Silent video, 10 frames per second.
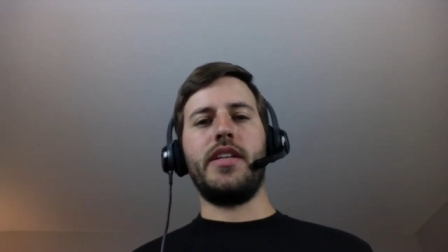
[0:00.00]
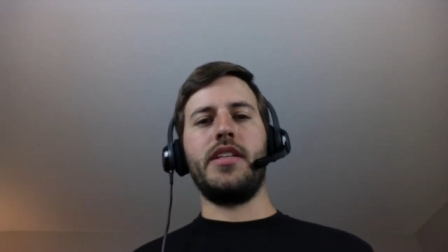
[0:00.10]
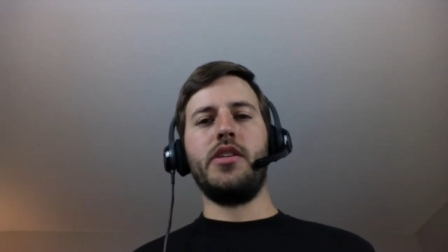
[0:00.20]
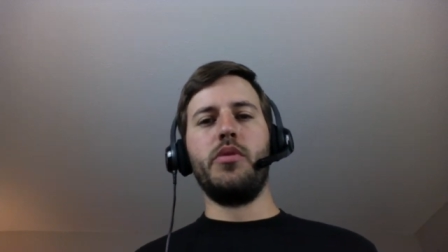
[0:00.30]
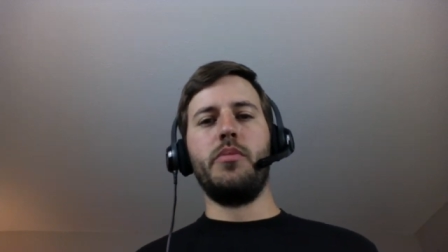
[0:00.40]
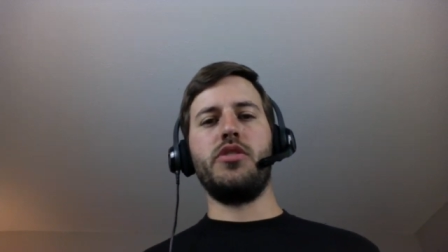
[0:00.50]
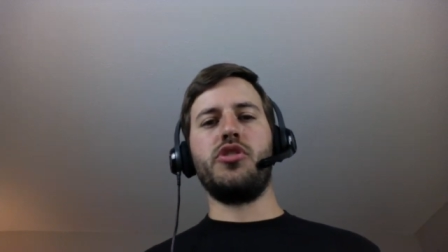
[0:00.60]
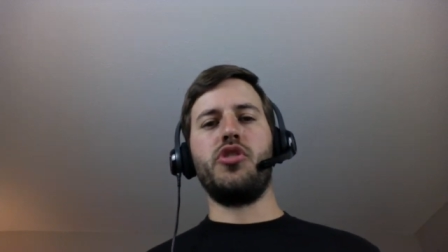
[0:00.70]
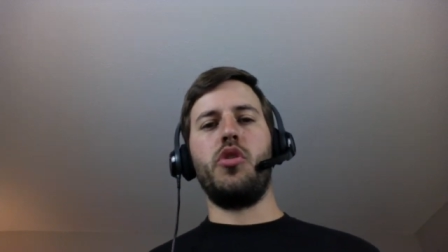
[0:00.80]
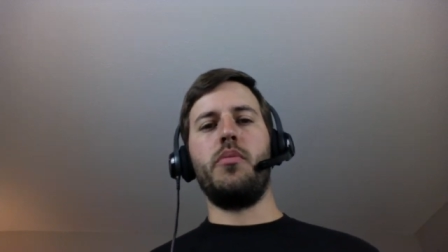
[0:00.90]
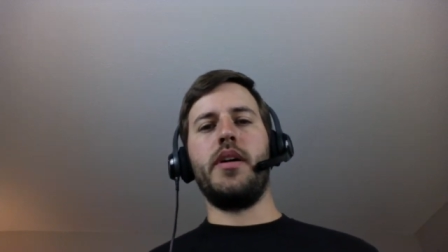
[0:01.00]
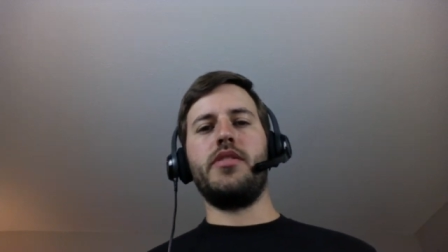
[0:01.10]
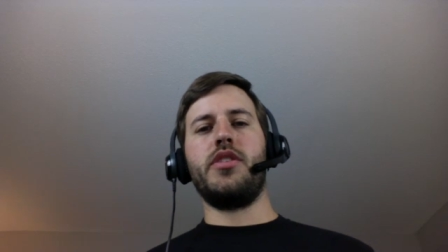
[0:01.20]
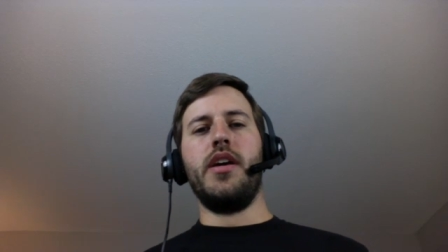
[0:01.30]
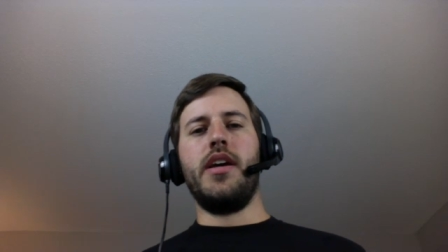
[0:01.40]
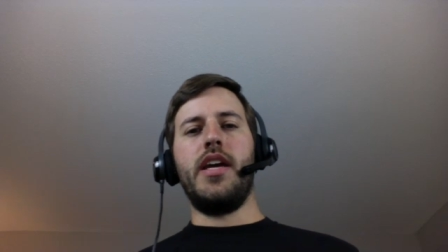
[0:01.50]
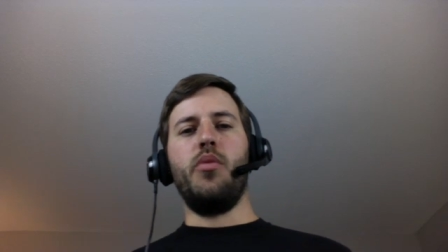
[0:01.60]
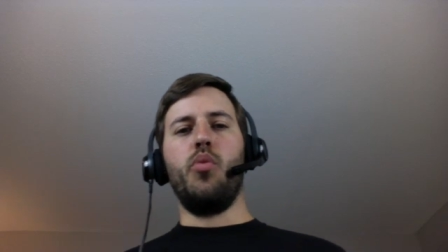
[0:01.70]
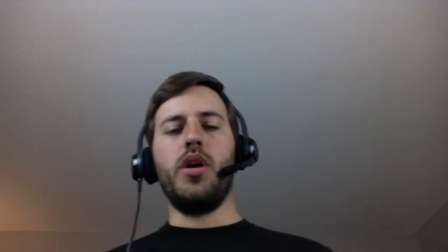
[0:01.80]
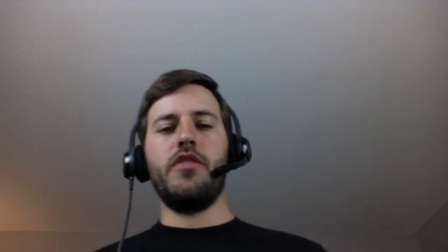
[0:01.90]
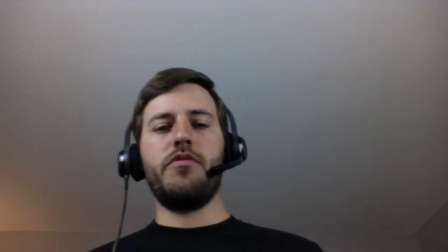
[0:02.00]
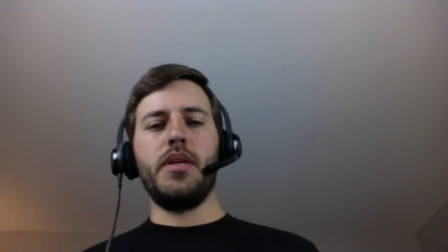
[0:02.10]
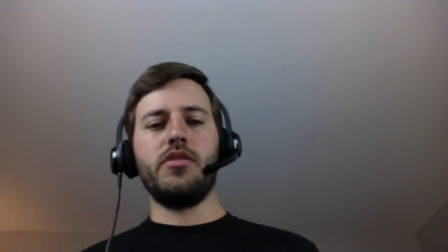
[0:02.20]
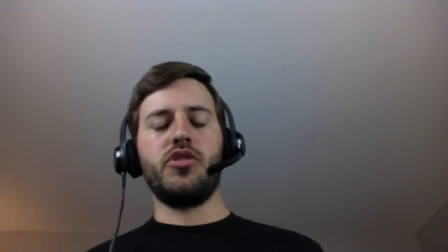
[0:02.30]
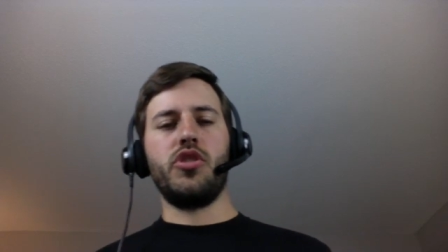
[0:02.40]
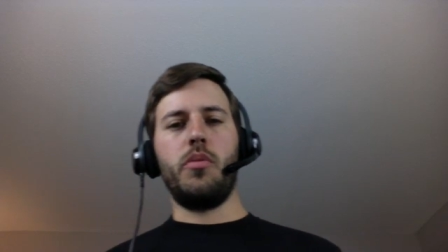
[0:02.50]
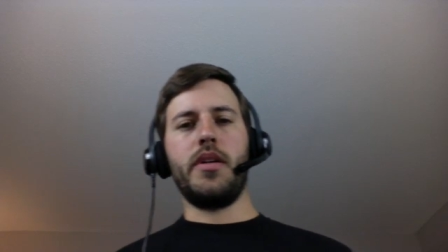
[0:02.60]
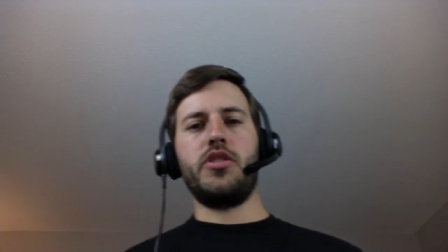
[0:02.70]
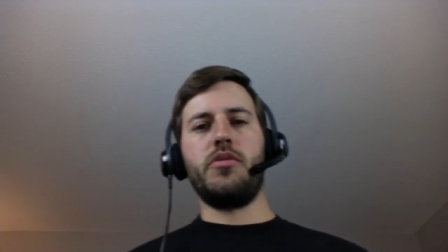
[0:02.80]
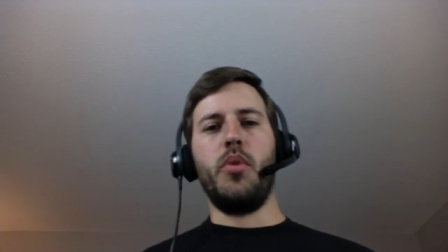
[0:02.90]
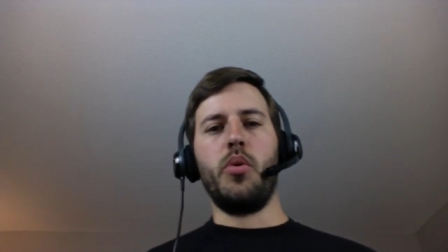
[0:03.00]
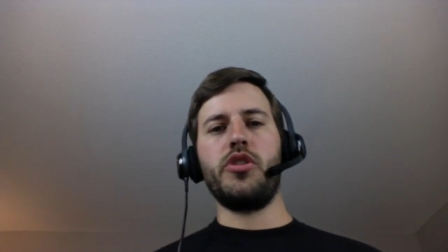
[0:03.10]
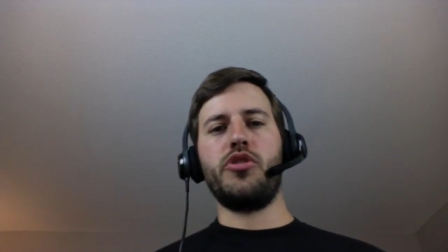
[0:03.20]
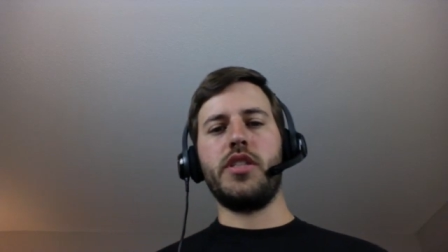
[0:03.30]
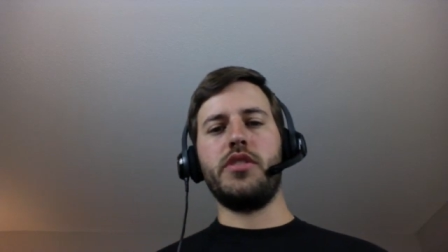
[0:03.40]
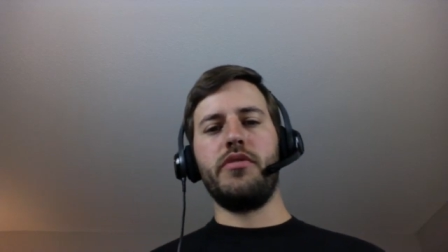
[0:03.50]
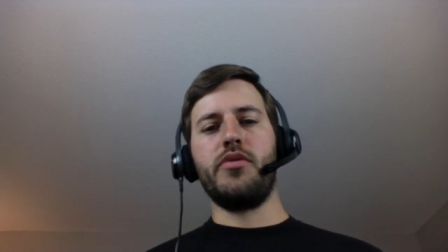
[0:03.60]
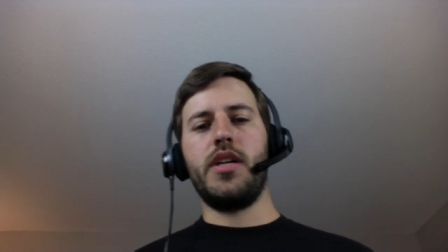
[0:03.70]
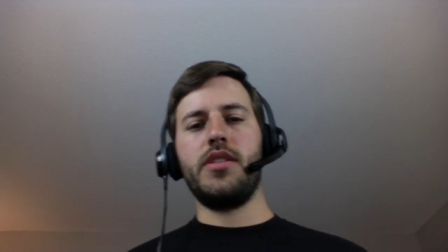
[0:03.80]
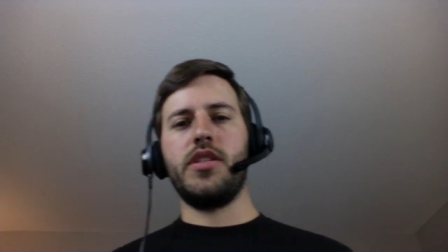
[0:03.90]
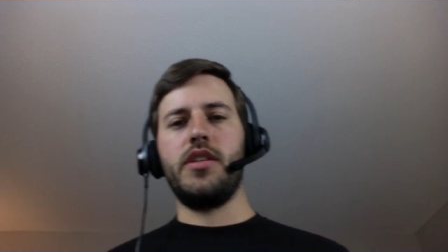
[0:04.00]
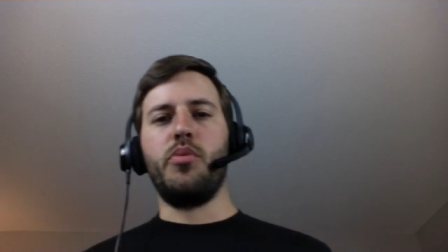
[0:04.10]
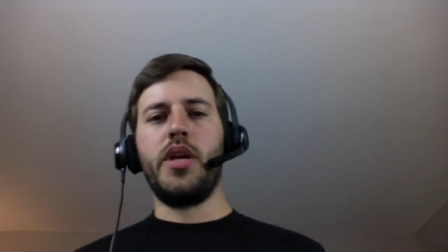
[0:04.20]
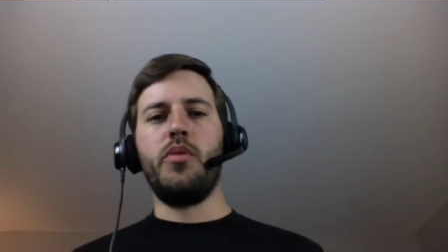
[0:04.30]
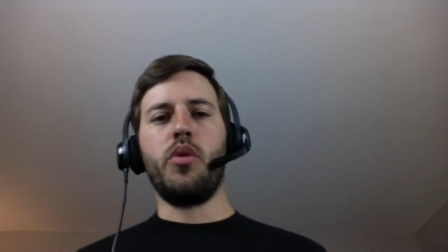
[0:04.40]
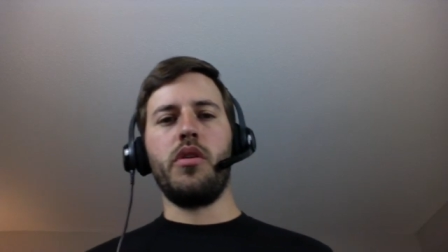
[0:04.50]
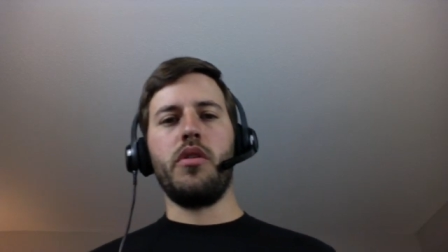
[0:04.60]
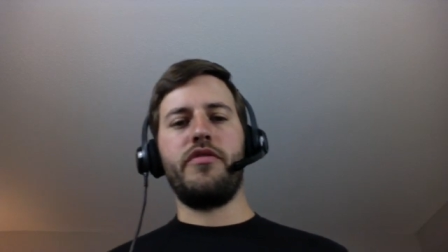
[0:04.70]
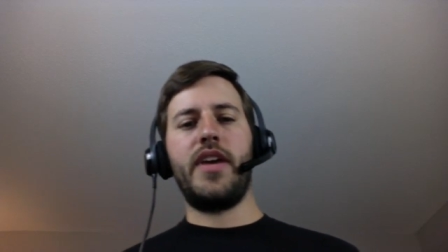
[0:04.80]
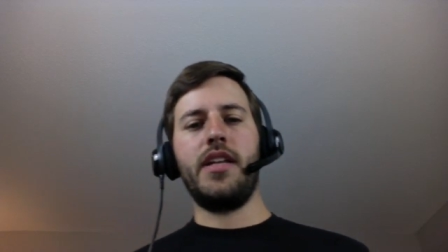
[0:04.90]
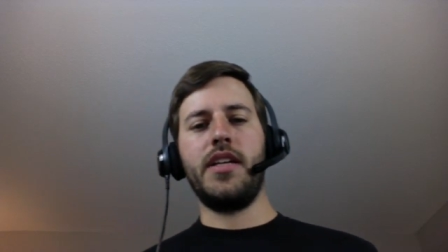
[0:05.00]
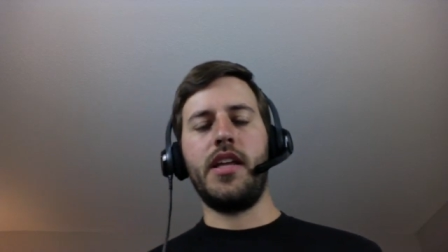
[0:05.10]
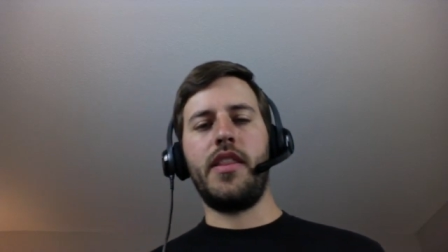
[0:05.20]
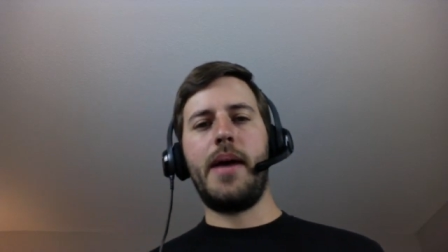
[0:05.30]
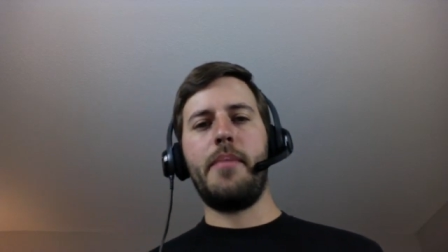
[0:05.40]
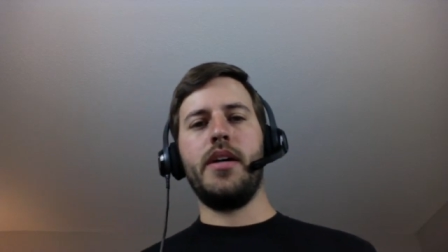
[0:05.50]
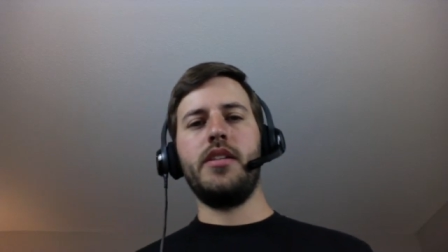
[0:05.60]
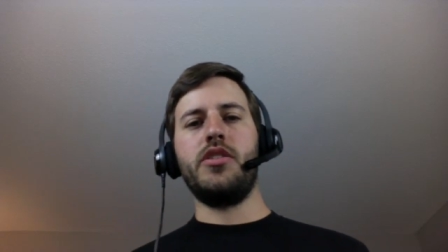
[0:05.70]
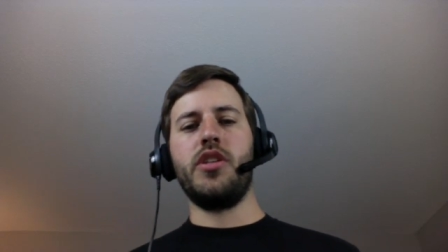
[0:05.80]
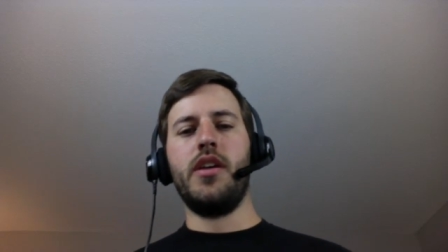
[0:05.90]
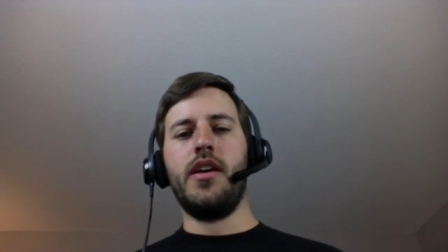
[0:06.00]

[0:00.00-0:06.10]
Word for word: I think it would be so much, it would have been so much more stressful for us if we were failing that much